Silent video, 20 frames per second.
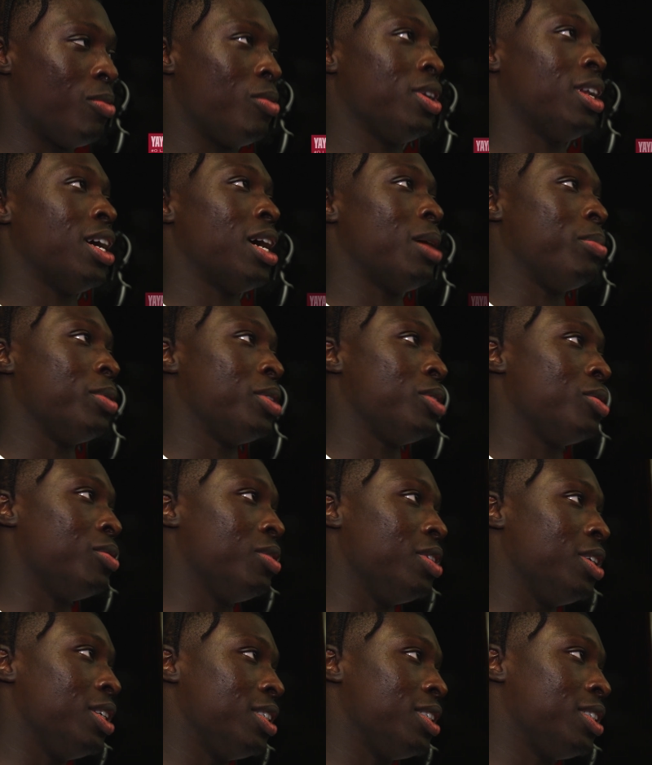I, wanted
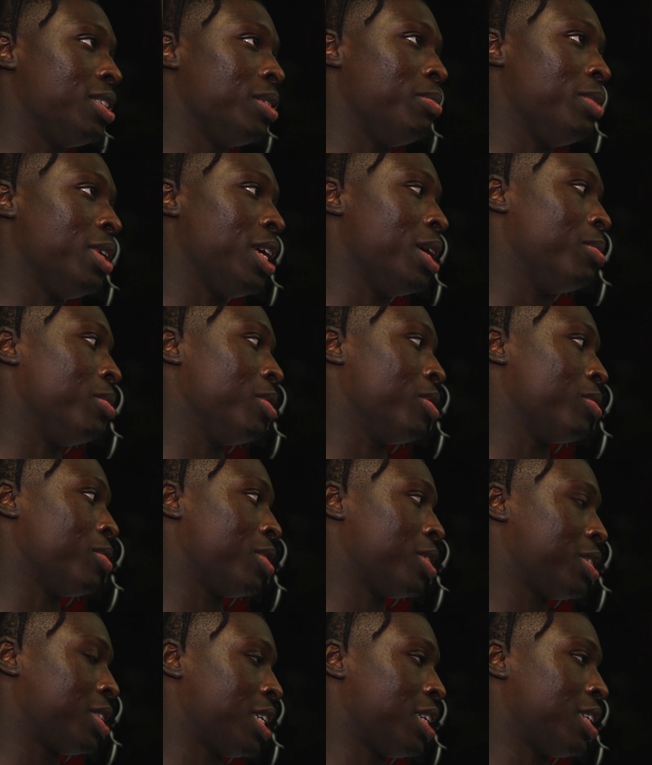opportunities to be able to
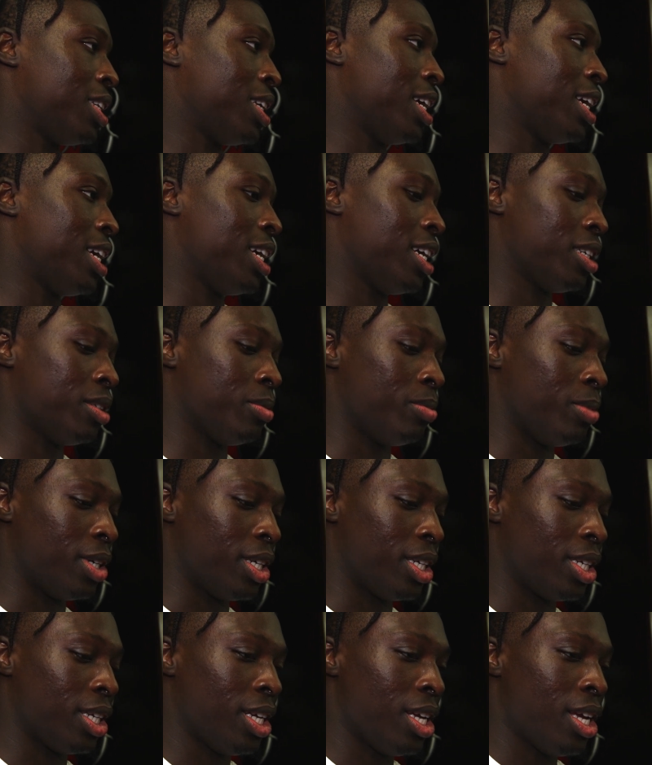rush at the edge,
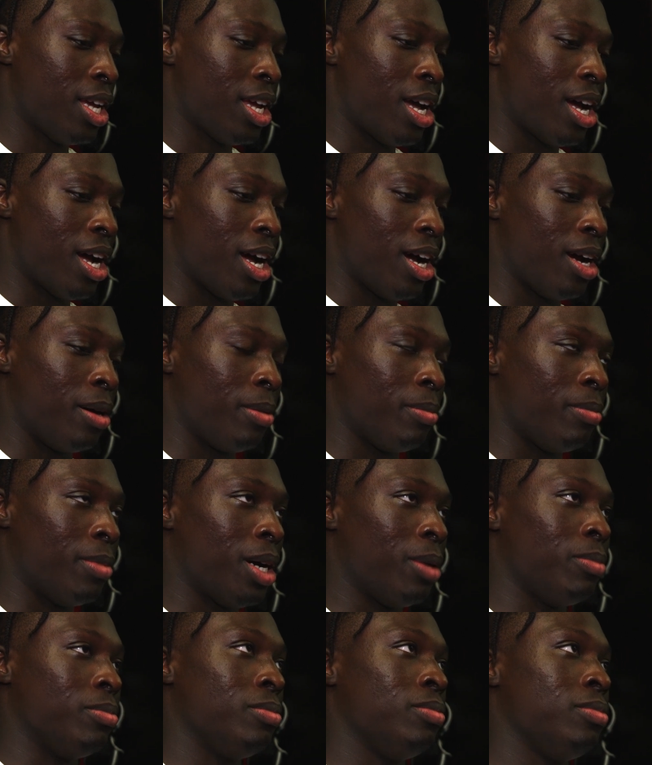but um,
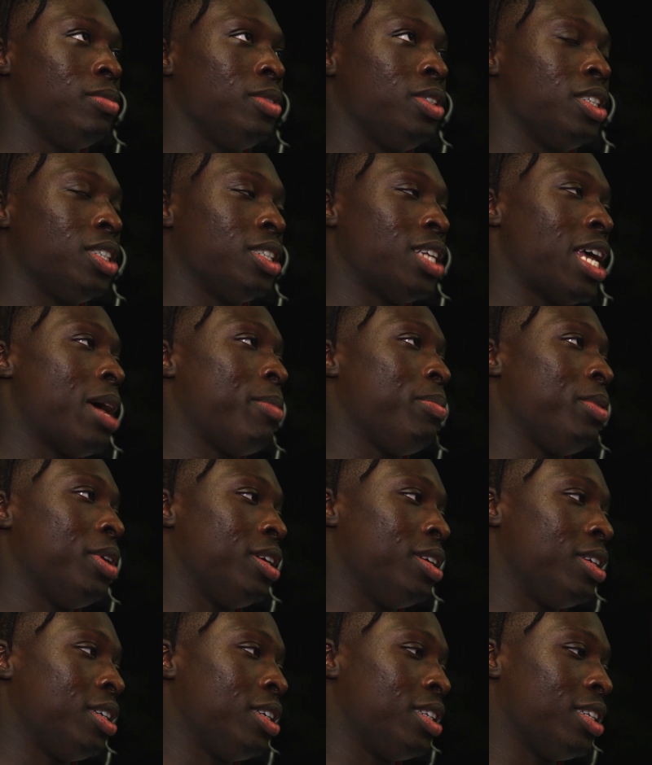I'm just
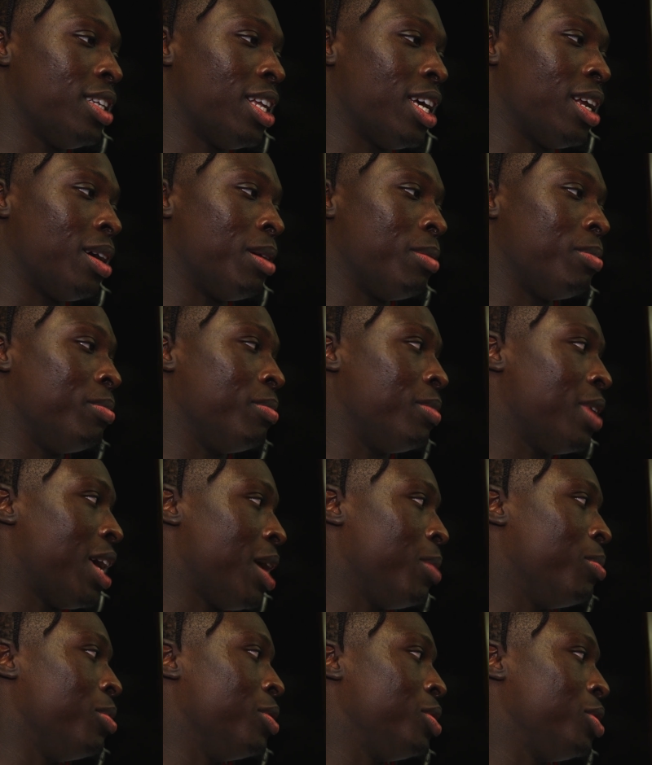happy that I'm
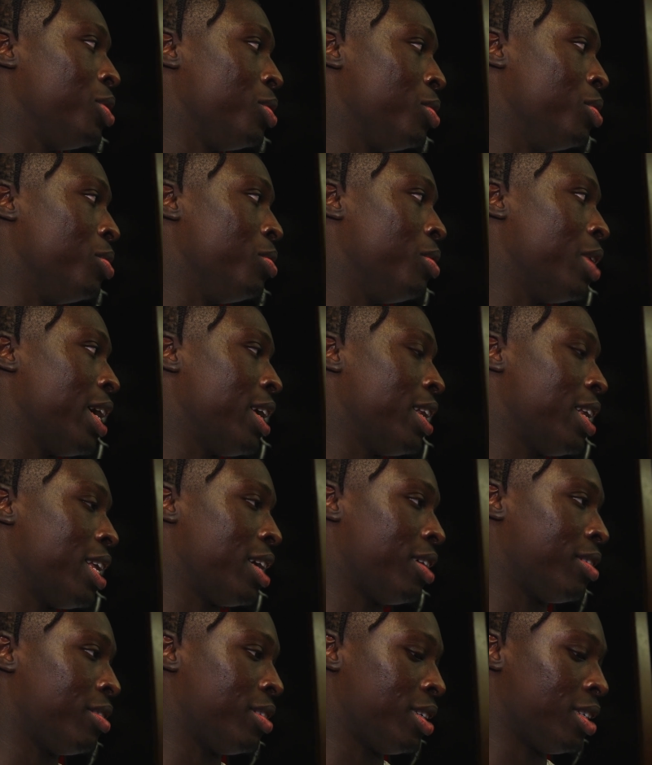able to do that
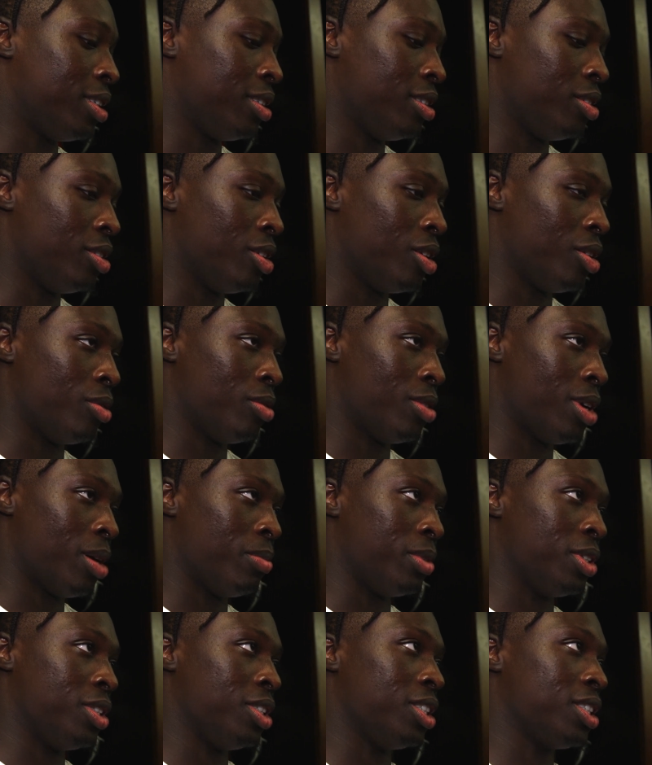now. And then, you know,
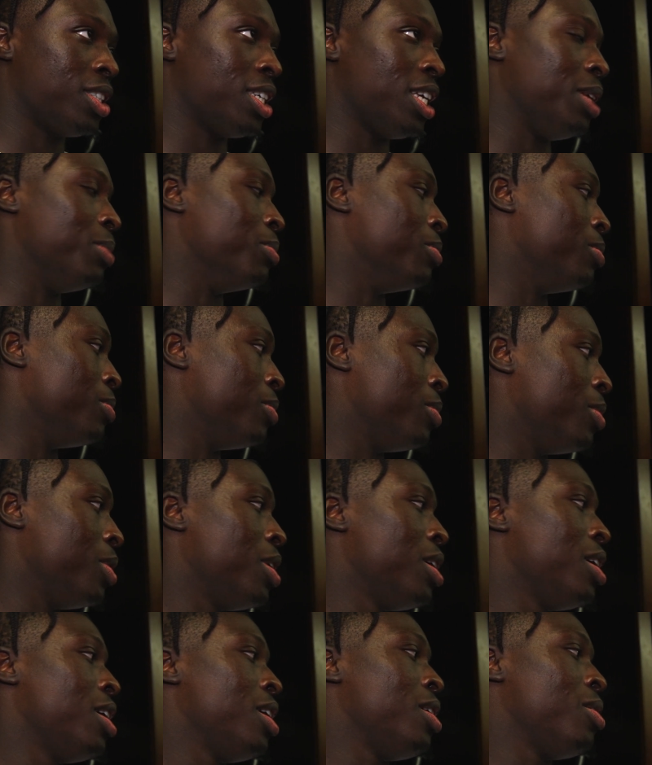I'm going to just keep
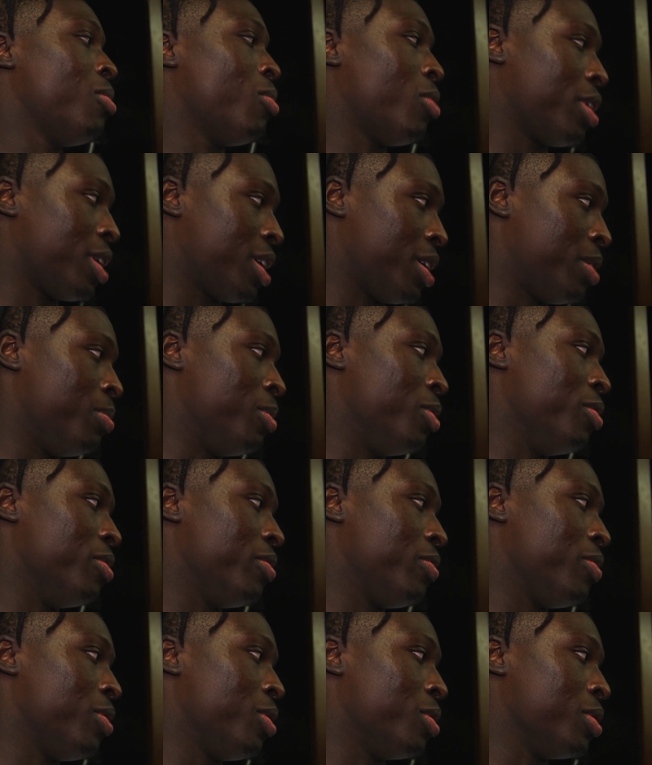working and
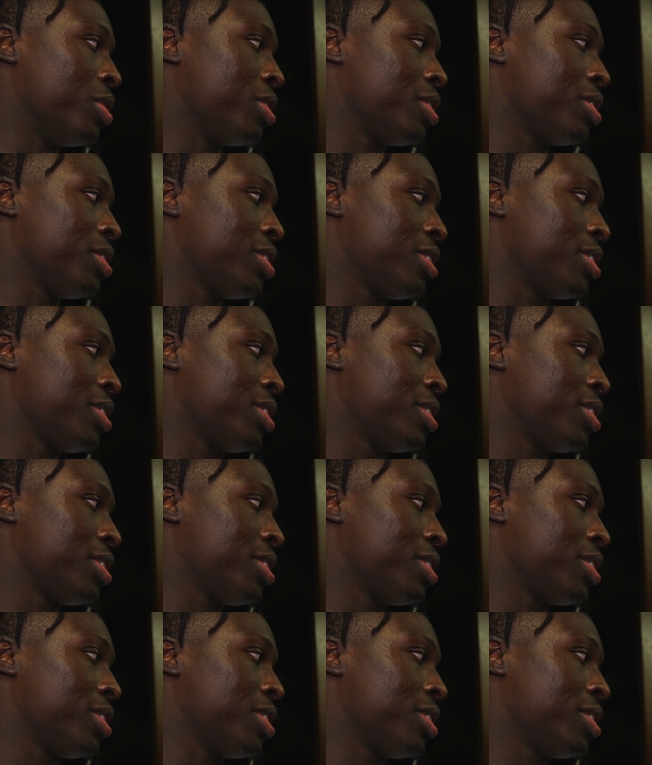moving forward.